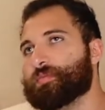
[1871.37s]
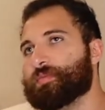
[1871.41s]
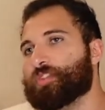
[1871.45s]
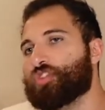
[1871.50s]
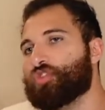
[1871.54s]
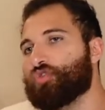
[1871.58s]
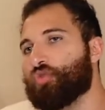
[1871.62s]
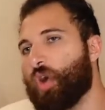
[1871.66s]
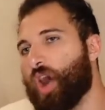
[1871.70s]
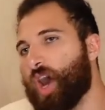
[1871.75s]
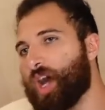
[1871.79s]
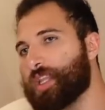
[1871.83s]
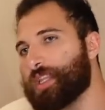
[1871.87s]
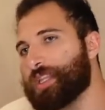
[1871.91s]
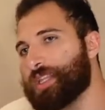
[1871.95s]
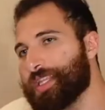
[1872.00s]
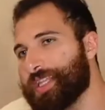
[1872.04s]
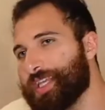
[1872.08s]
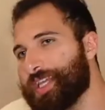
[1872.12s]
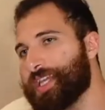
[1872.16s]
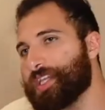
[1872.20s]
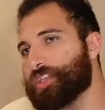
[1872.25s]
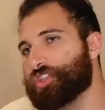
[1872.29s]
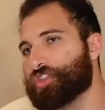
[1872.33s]
to
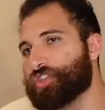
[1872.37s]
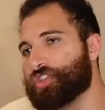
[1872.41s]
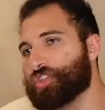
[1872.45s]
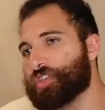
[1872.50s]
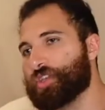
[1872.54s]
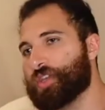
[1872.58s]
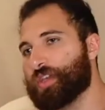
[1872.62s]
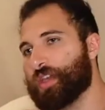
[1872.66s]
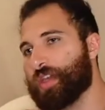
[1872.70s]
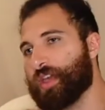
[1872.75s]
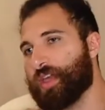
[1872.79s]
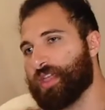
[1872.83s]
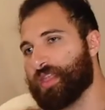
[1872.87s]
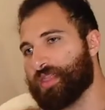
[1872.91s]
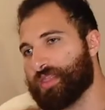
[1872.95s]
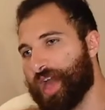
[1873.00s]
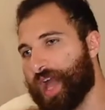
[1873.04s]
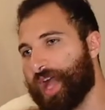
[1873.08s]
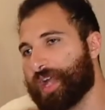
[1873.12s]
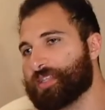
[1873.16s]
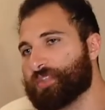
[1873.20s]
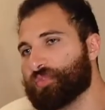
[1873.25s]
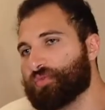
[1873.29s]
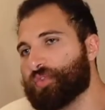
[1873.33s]
unleash
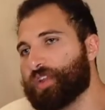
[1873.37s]
that